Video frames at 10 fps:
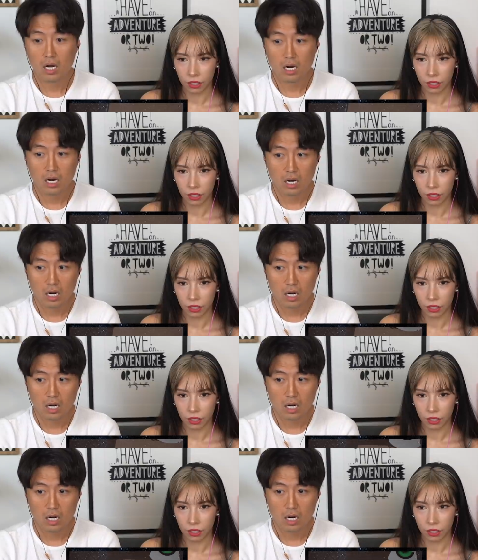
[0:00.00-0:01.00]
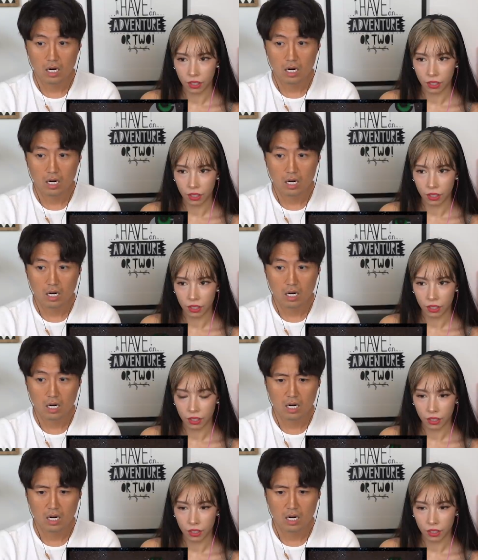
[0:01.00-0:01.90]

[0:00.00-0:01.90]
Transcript: Nothing is said.